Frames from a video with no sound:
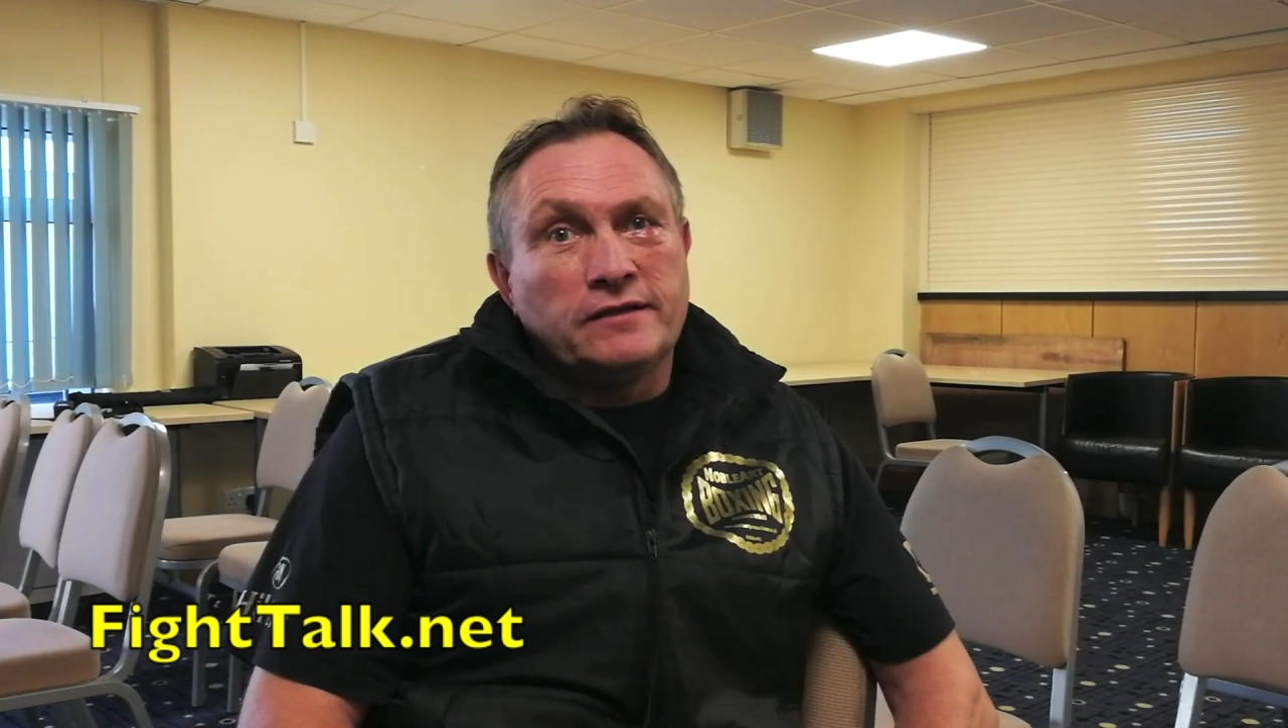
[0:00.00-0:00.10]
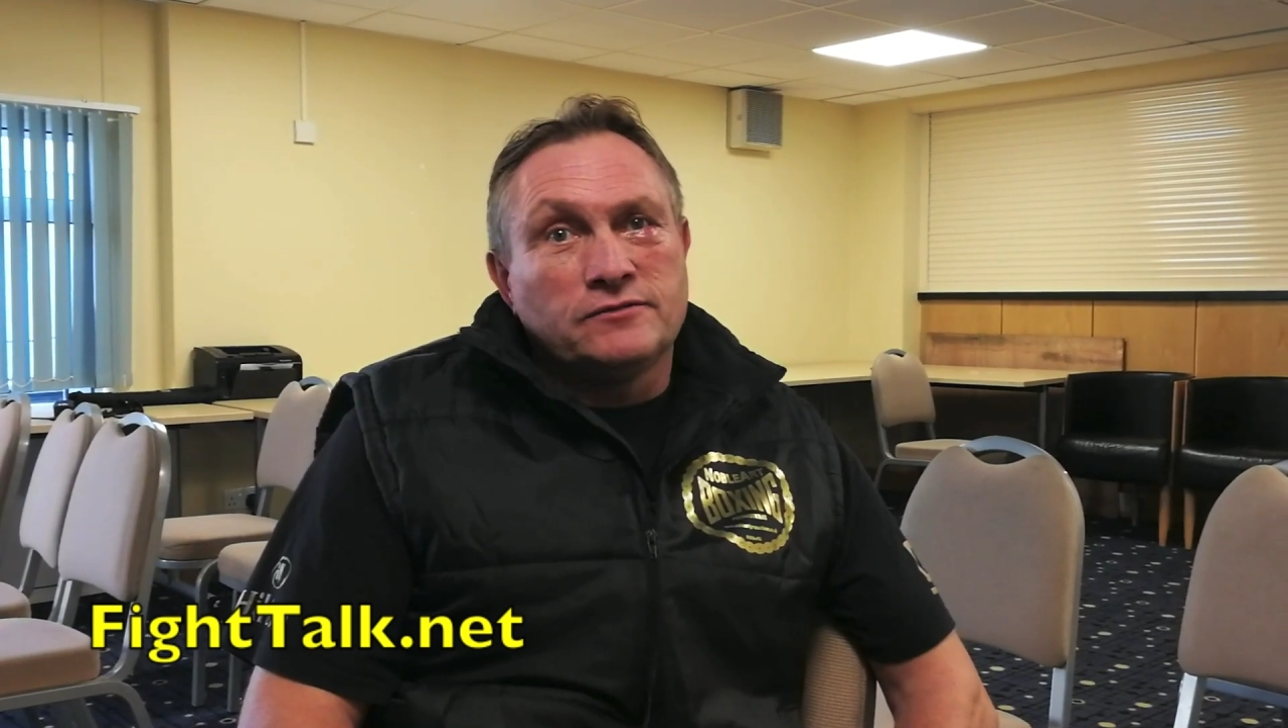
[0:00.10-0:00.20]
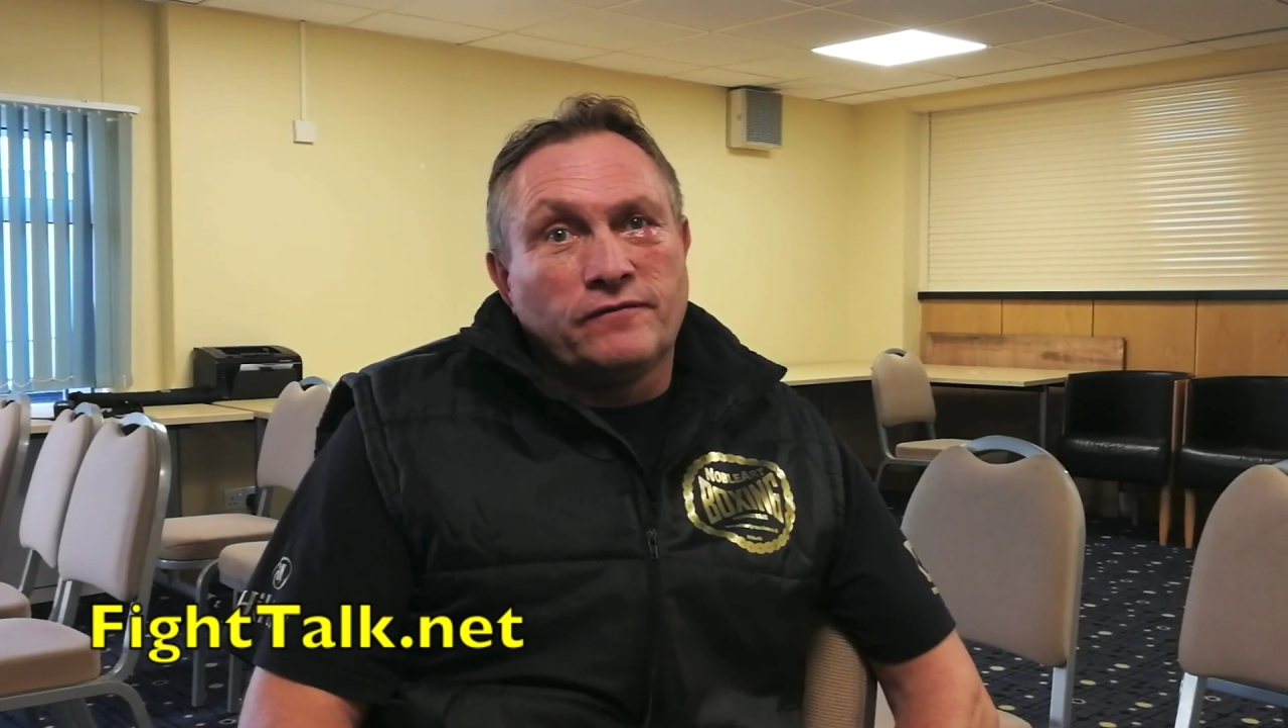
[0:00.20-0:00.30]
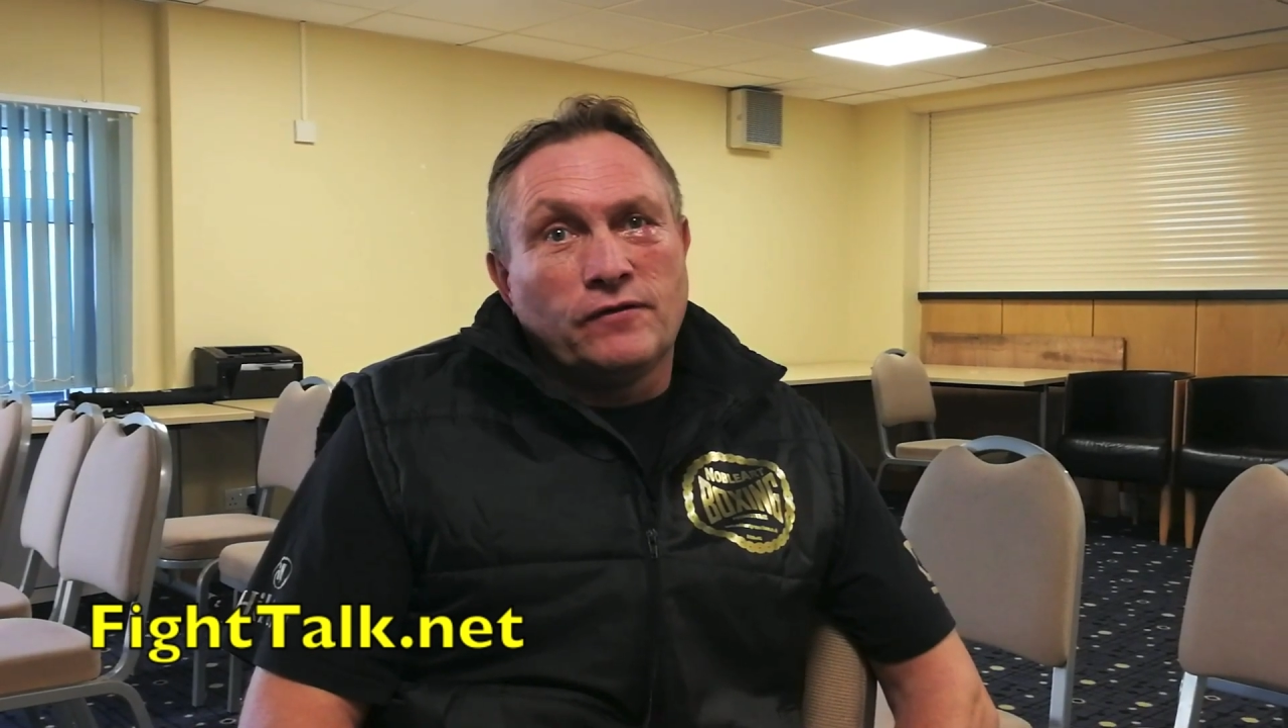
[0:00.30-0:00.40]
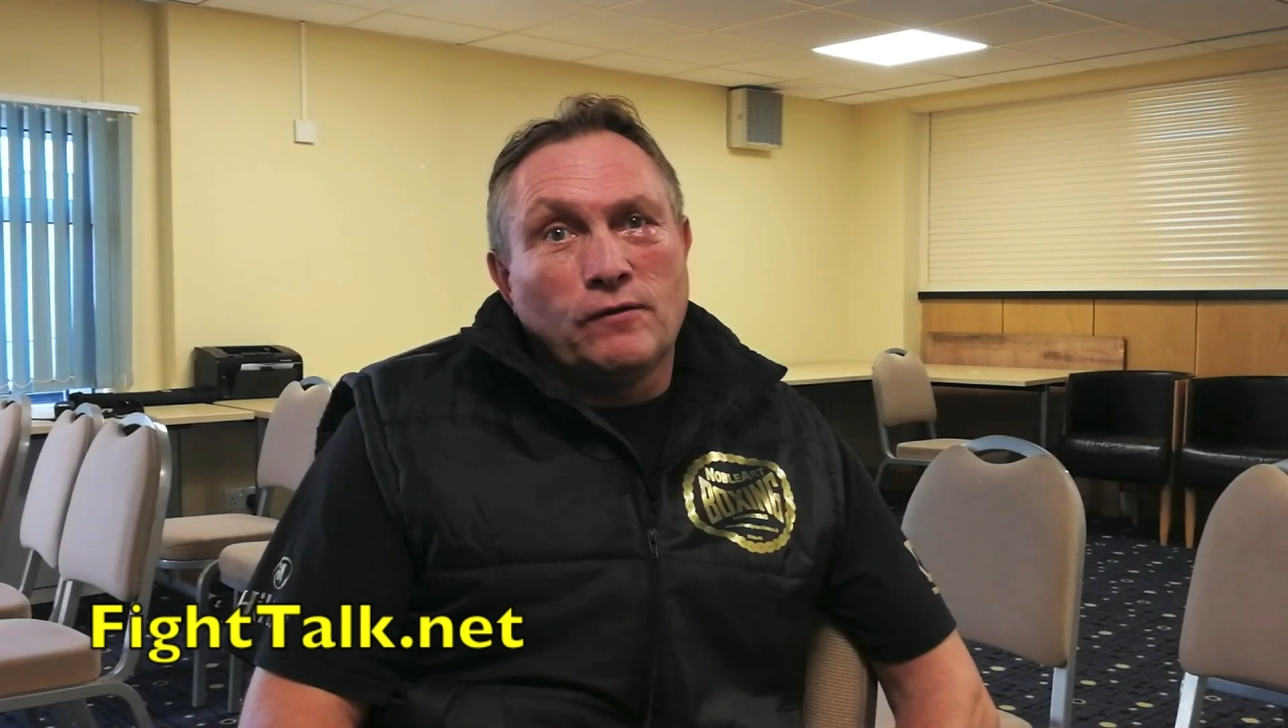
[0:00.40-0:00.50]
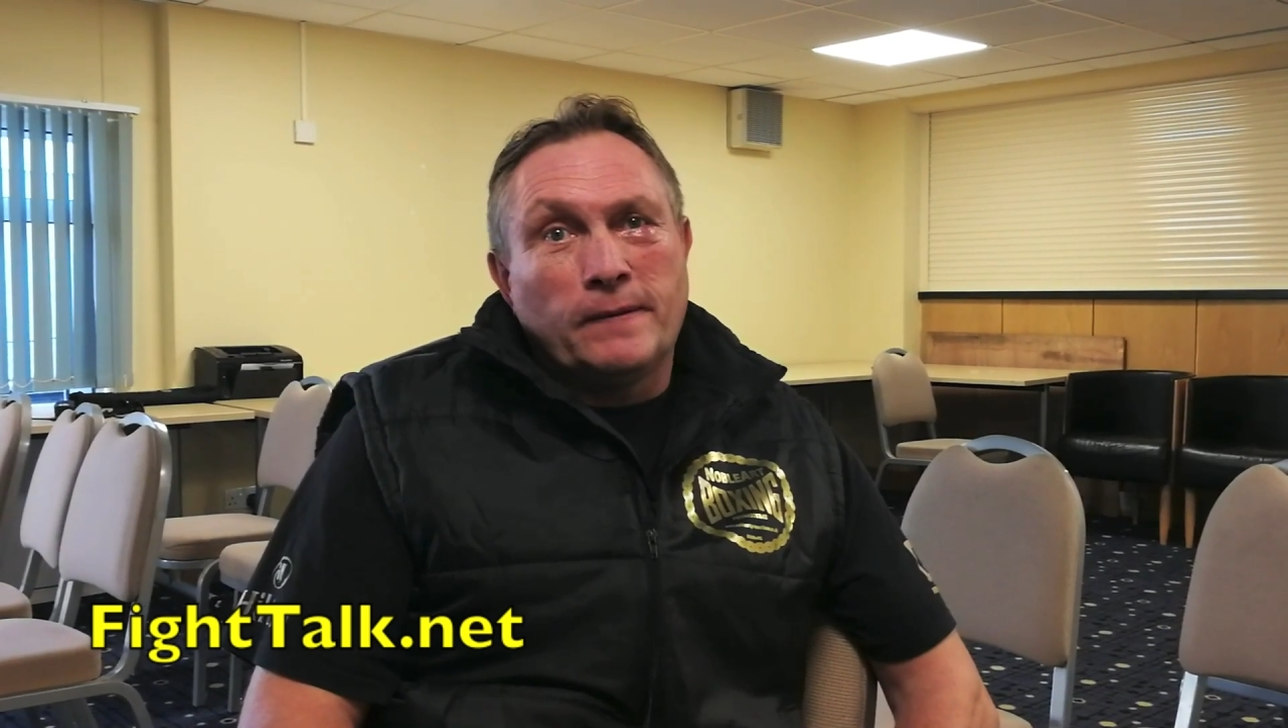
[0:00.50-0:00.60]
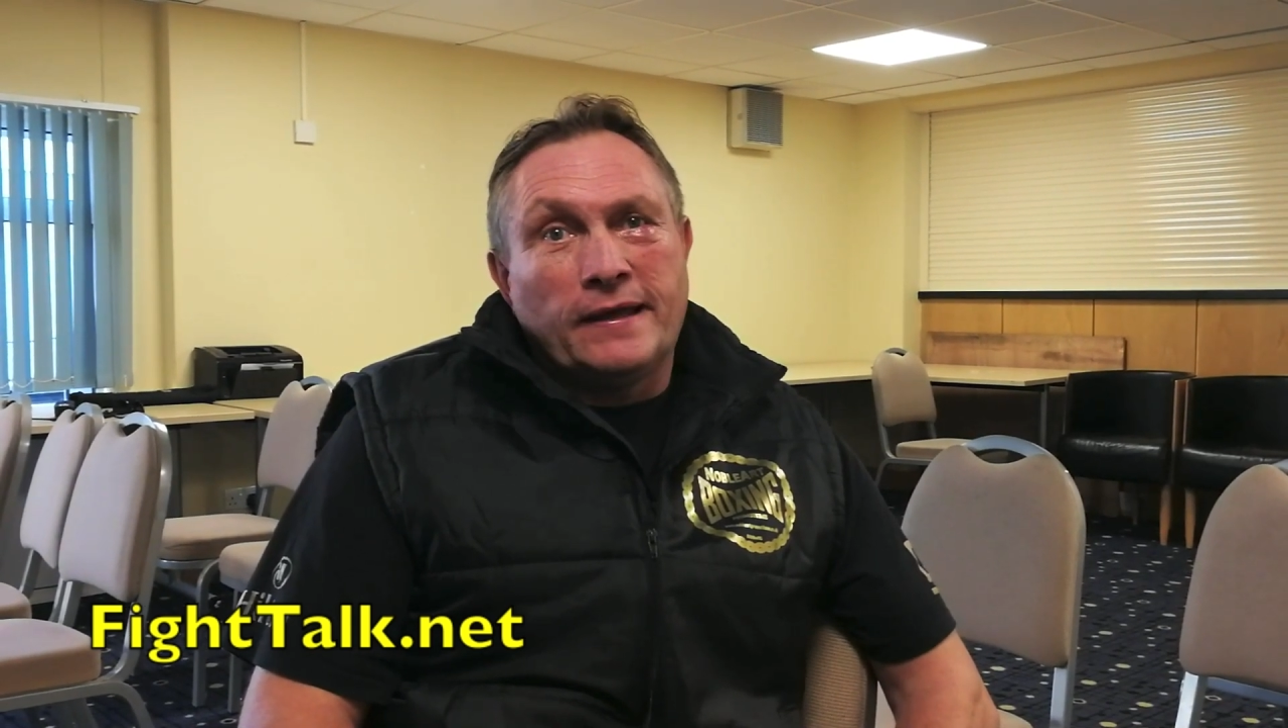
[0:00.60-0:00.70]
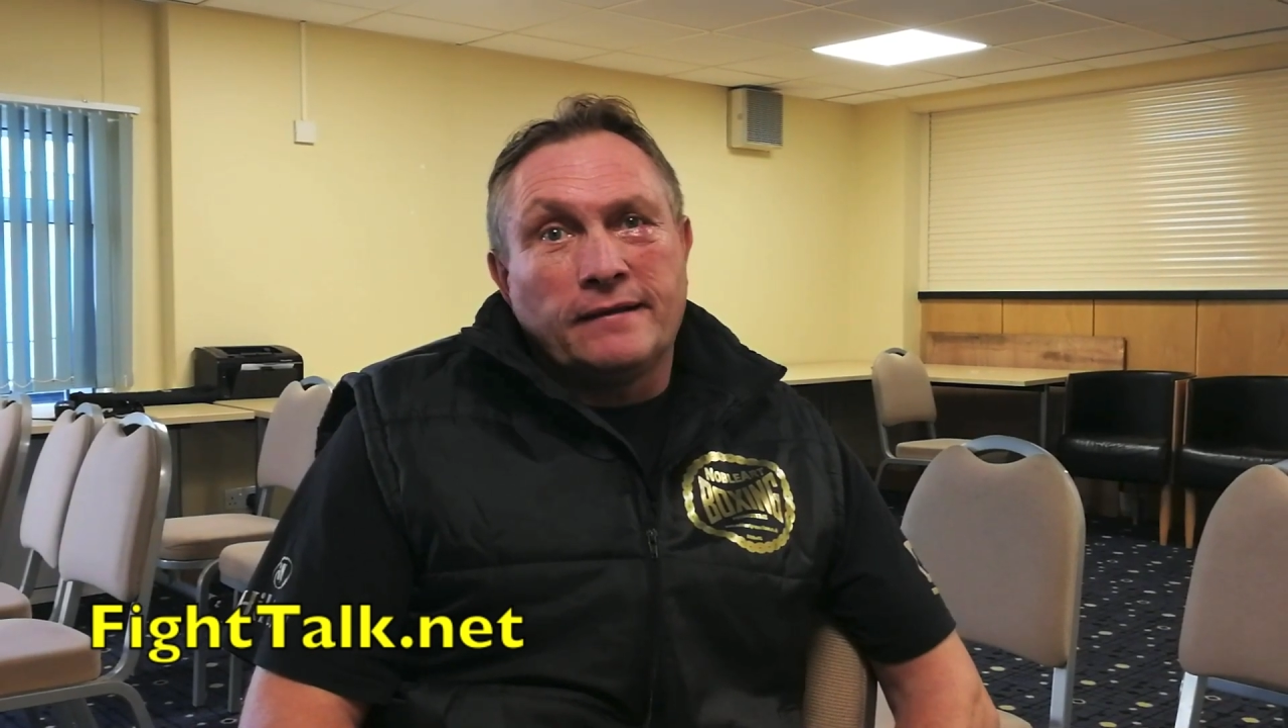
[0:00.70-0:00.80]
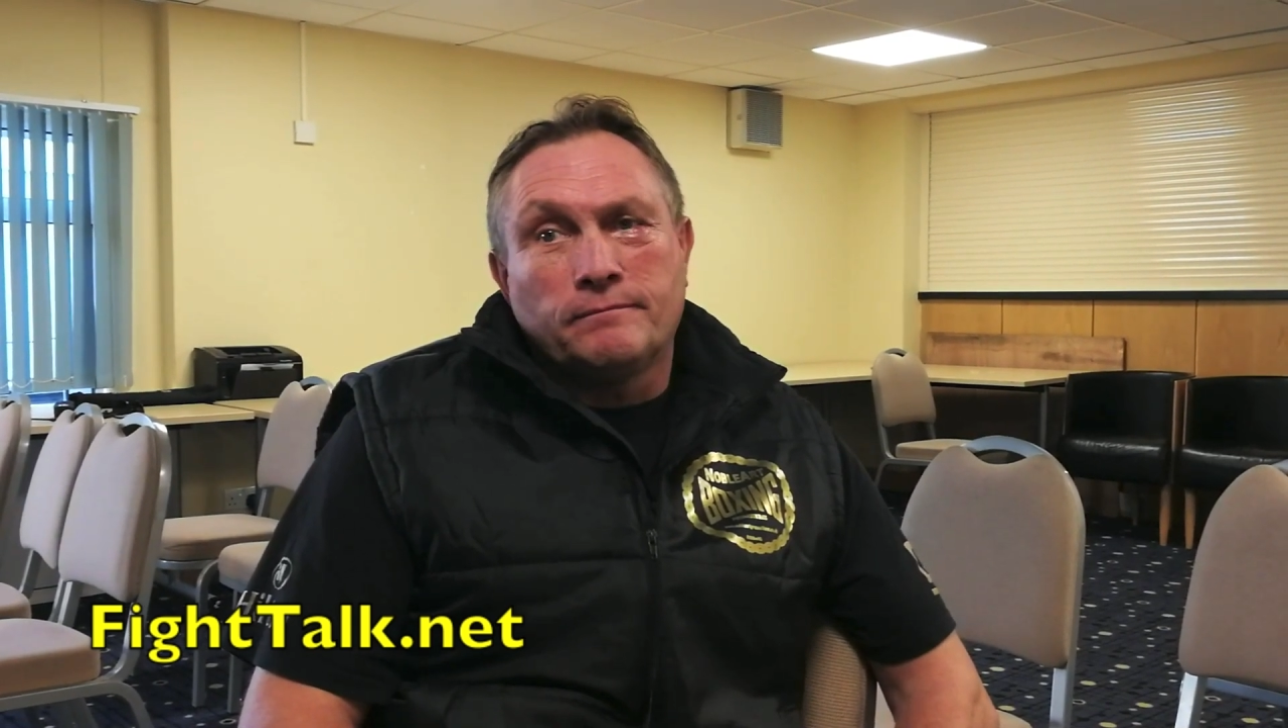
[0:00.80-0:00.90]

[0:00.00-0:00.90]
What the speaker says: with Eubank.